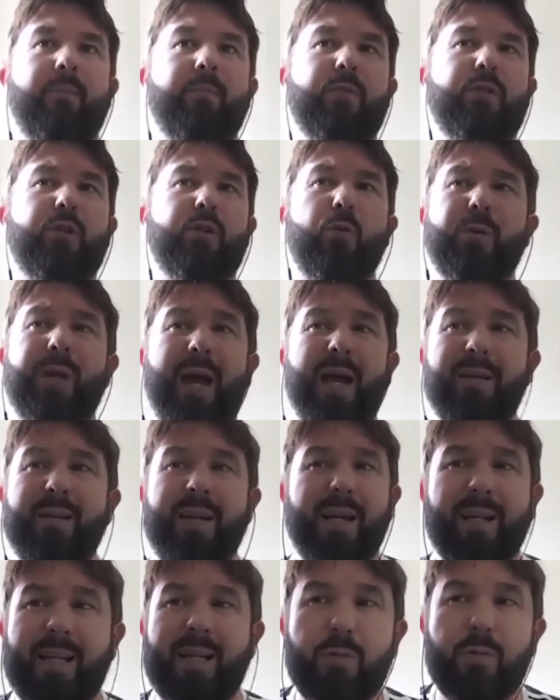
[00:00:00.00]
So yeah,
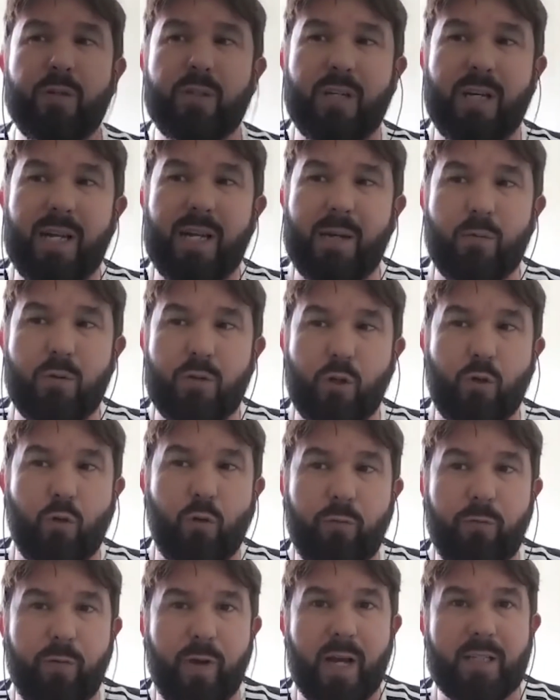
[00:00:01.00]
Neil, it was a
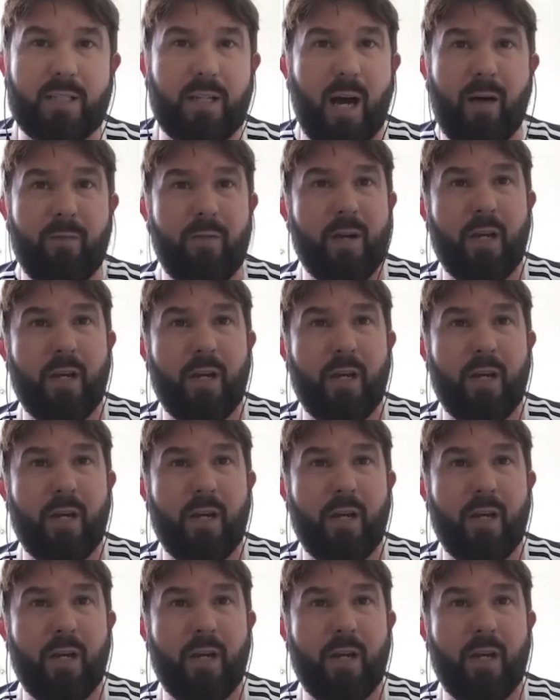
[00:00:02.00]
good first half.